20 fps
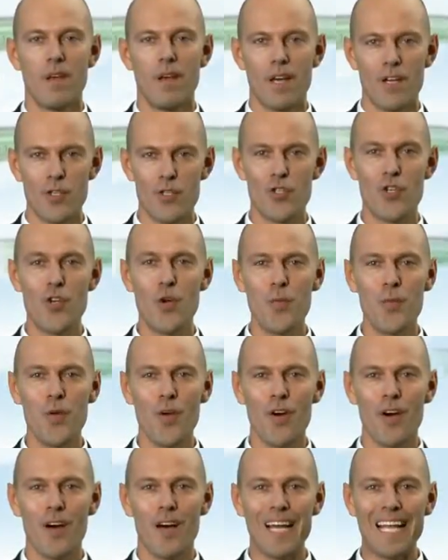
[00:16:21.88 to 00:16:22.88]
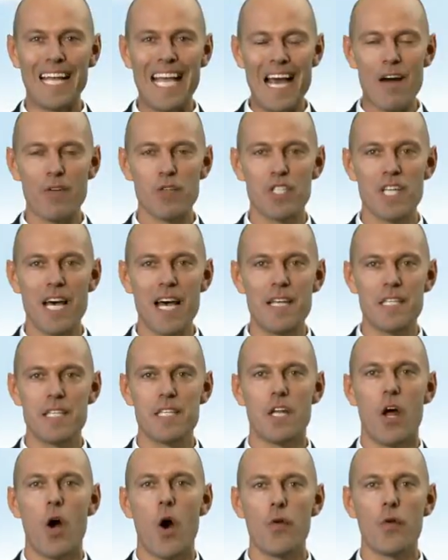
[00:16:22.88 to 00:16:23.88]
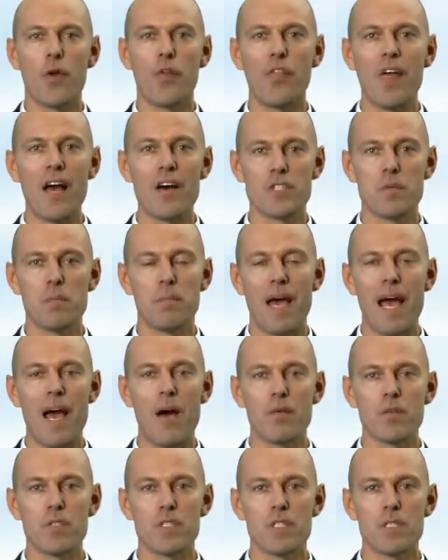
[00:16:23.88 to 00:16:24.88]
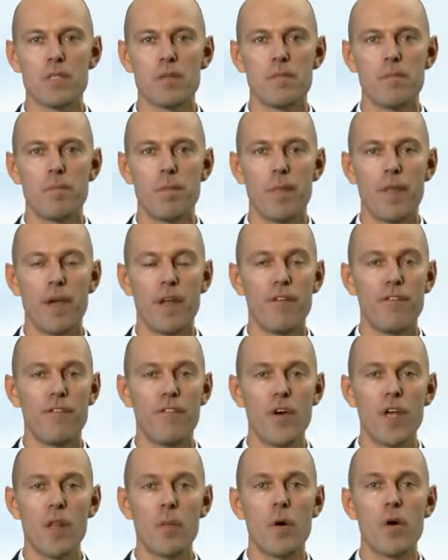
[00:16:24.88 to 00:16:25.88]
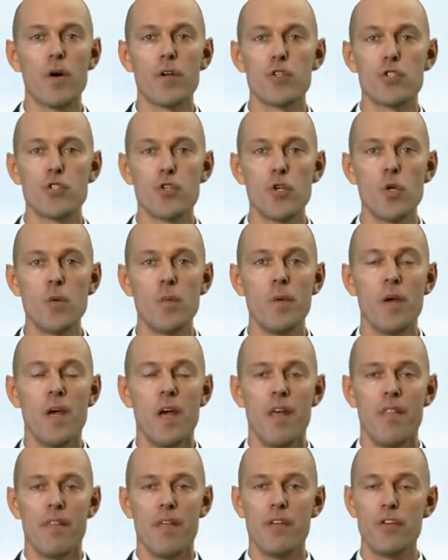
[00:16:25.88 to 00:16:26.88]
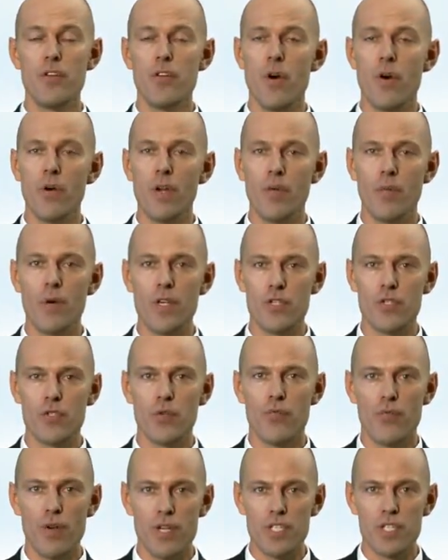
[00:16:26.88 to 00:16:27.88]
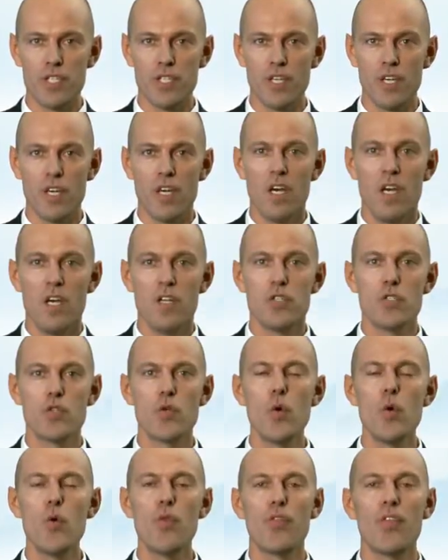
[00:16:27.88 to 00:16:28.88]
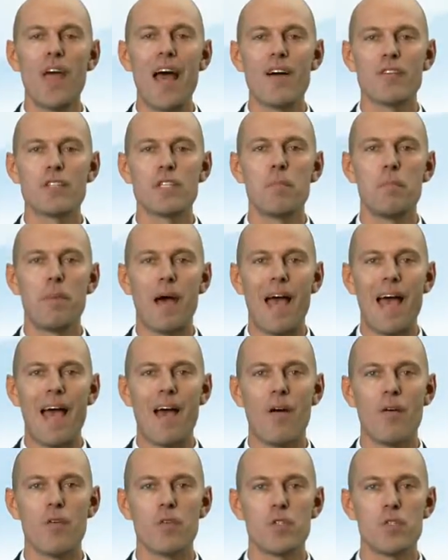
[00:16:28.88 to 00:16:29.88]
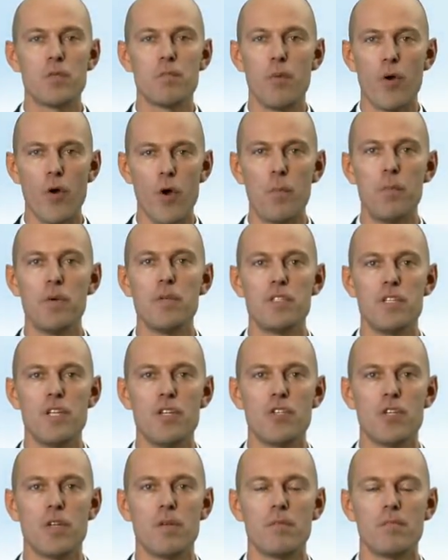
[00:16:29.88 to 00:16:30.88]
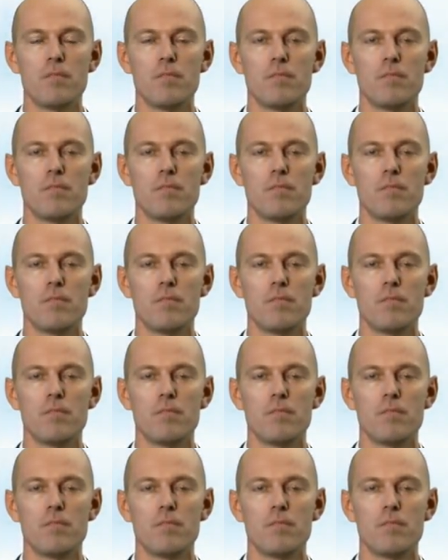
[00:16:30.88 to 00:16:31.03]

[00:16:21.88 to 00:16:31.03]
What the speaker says: Assume your account size is £100,000, and furthermore assume that you only wish to risk £2,000 per position.